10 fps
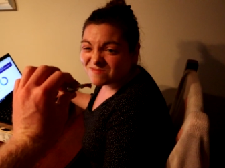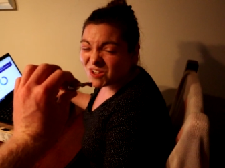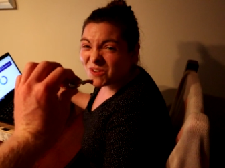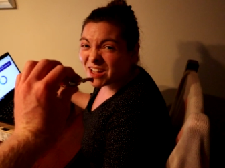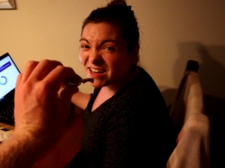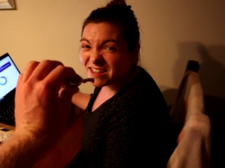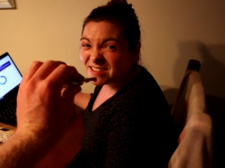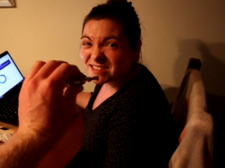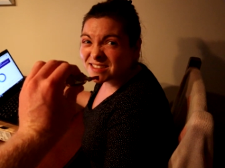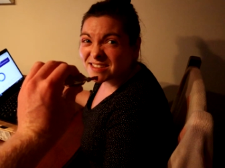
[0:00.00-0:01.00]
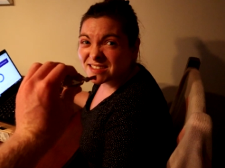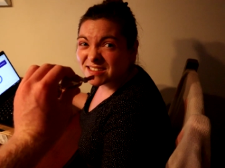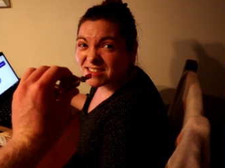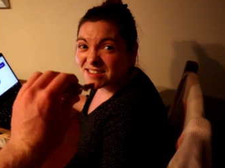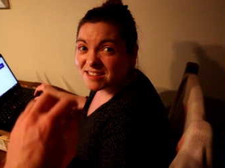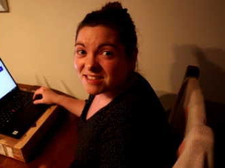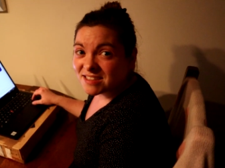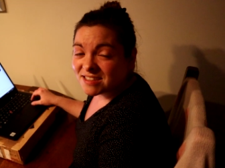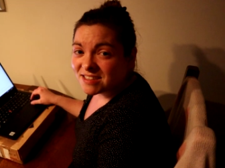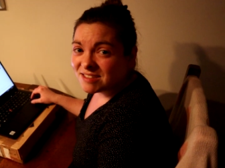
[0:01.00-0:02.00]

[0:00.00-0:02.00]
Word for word: Don't what about Maltesers in general?